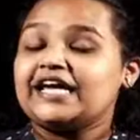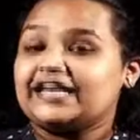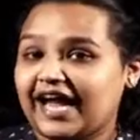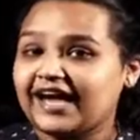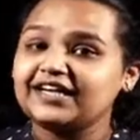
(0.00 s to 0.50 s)

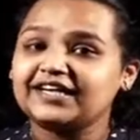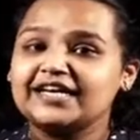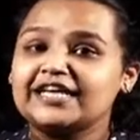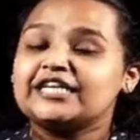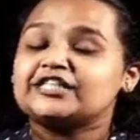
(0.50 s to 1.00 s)
right?
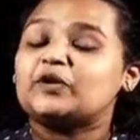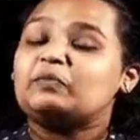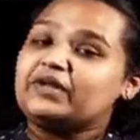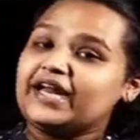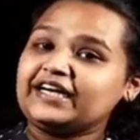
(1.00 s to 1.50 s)
So
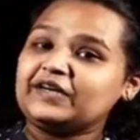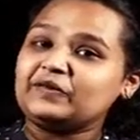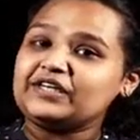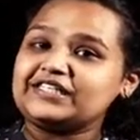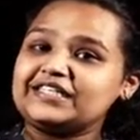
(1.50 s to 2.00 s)
belated
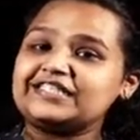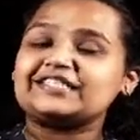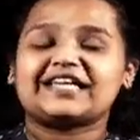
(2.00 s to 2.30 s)
wishes,